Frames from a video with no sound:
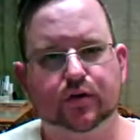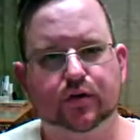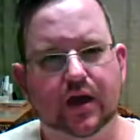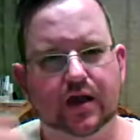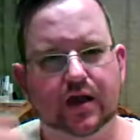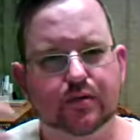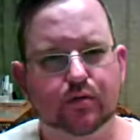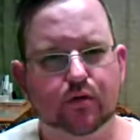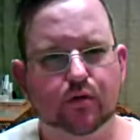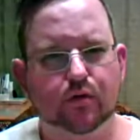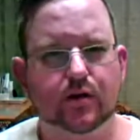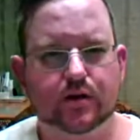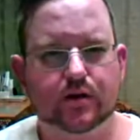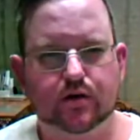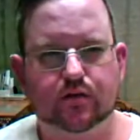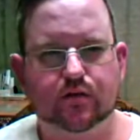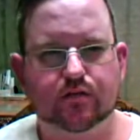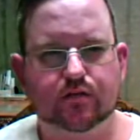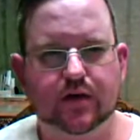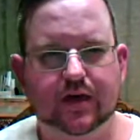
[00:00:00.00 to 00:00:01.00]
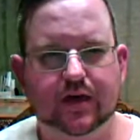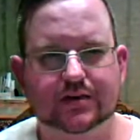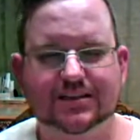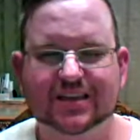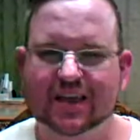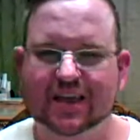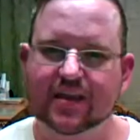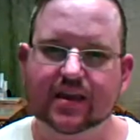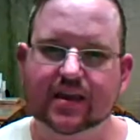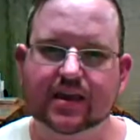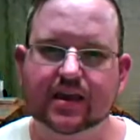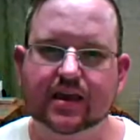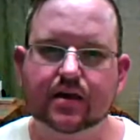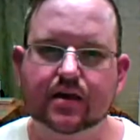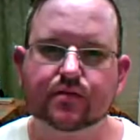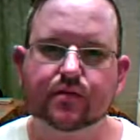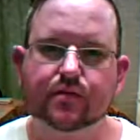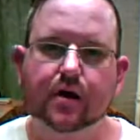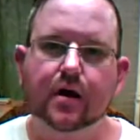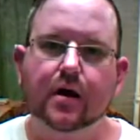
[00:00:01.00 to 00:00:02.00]
They're kind of more in your face, and they
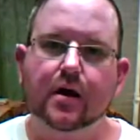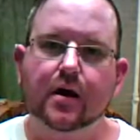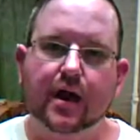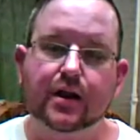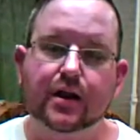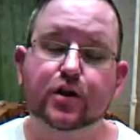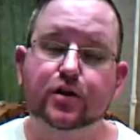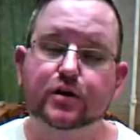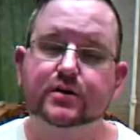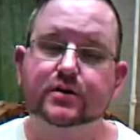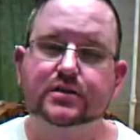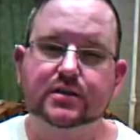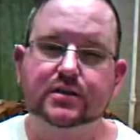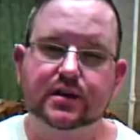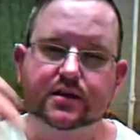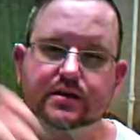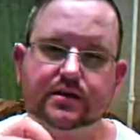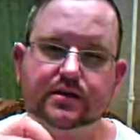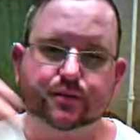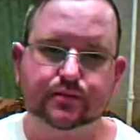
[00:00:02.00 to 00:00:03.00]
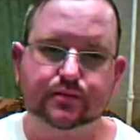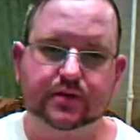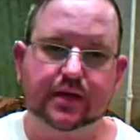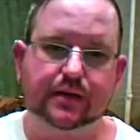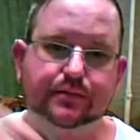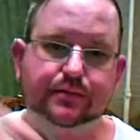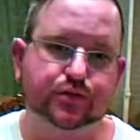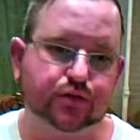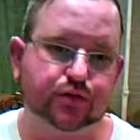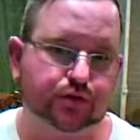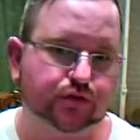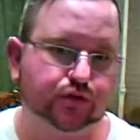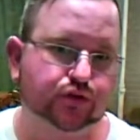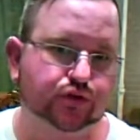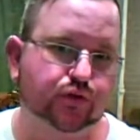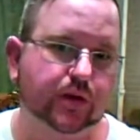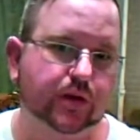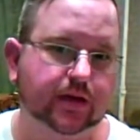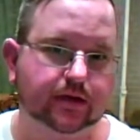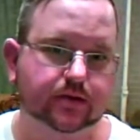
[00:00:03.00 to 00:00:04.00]
give. And you can see sometimes the
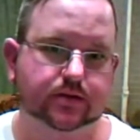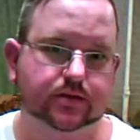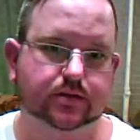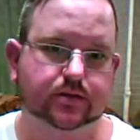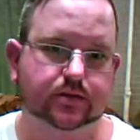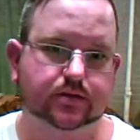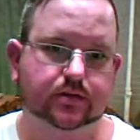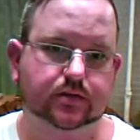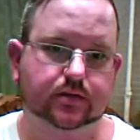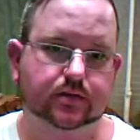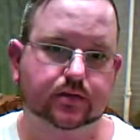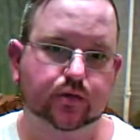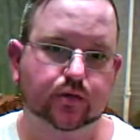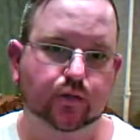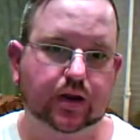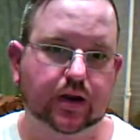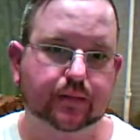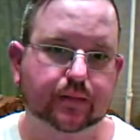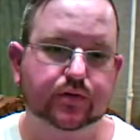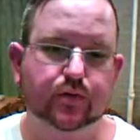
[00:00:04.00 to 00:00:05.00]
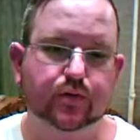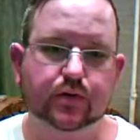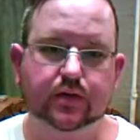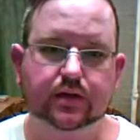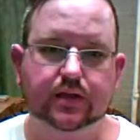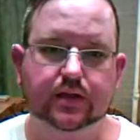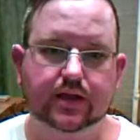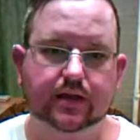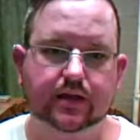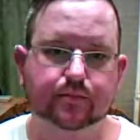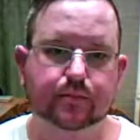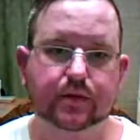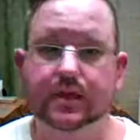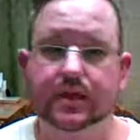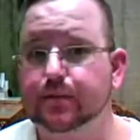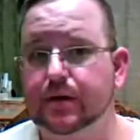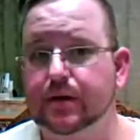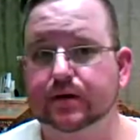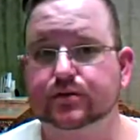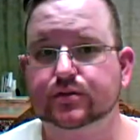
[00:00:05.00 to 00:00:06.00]
streaks when I'm doing like
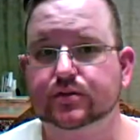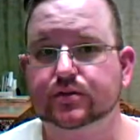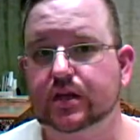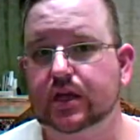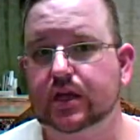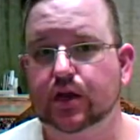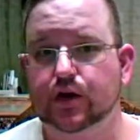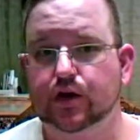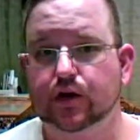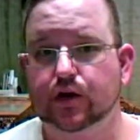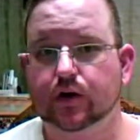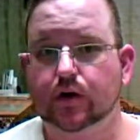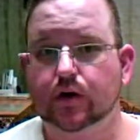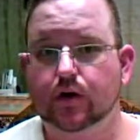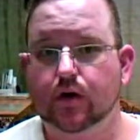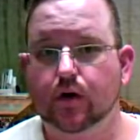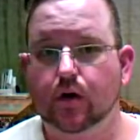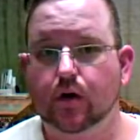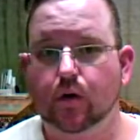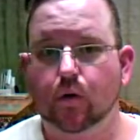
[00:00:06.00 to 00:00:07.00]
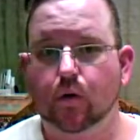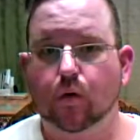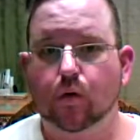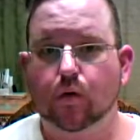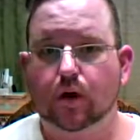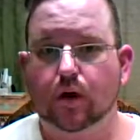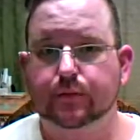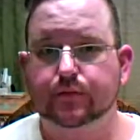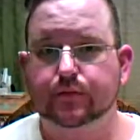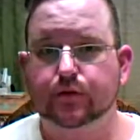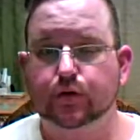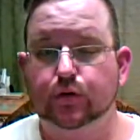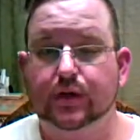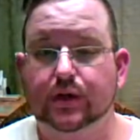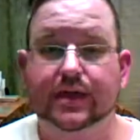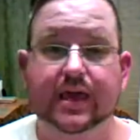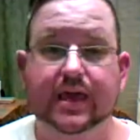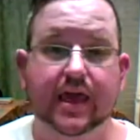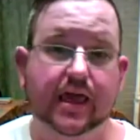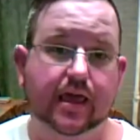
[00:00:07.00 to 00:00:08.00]
Mickey Mouse's ear, or I'm doing
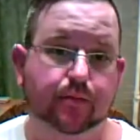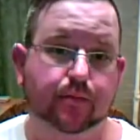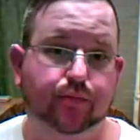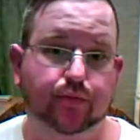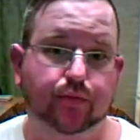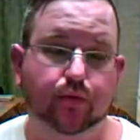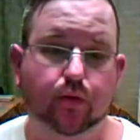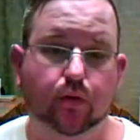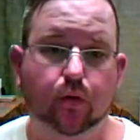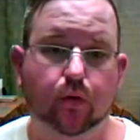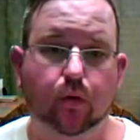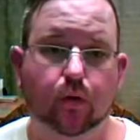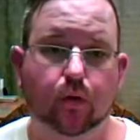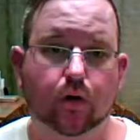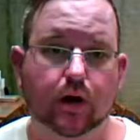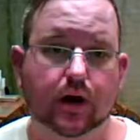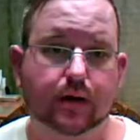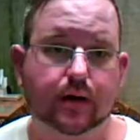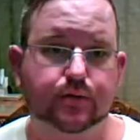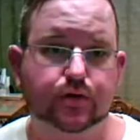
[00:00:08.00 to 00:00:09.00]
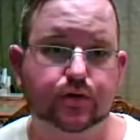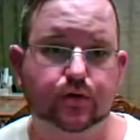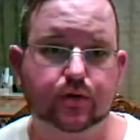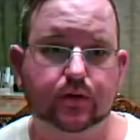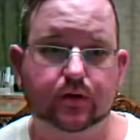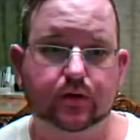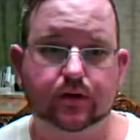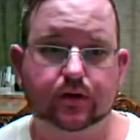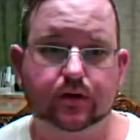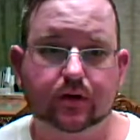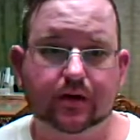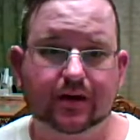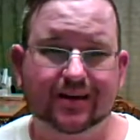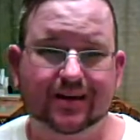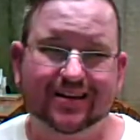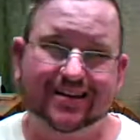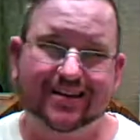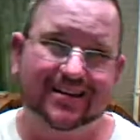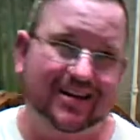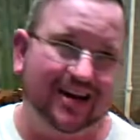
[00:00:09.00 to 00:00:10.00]
a cape, or I'm doing.
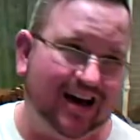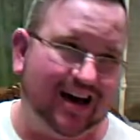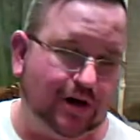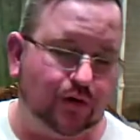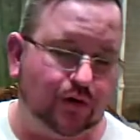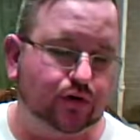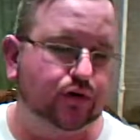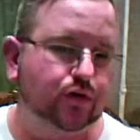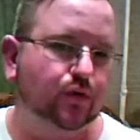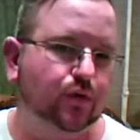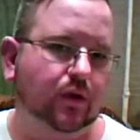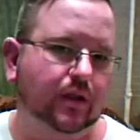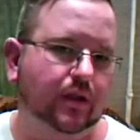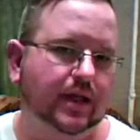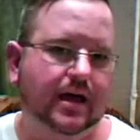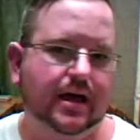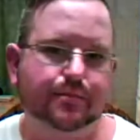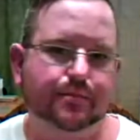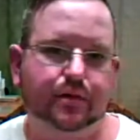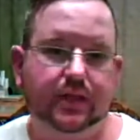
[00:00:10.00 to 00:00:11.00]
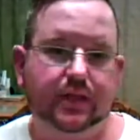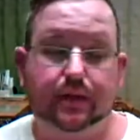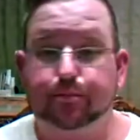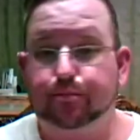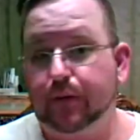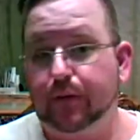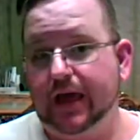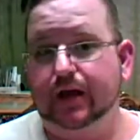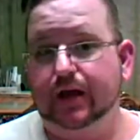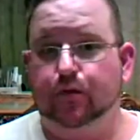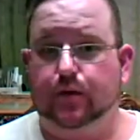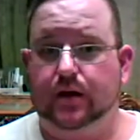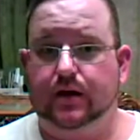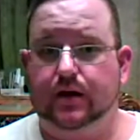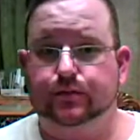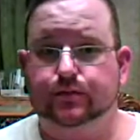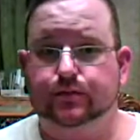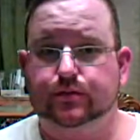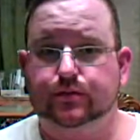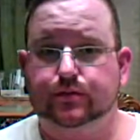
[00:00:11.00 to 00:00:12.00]
I don't do it a lot, but like
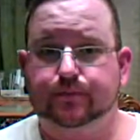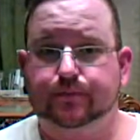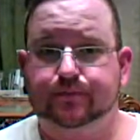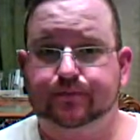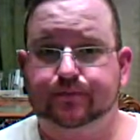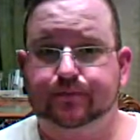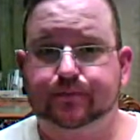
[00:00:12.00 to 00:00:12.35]
backgrounds.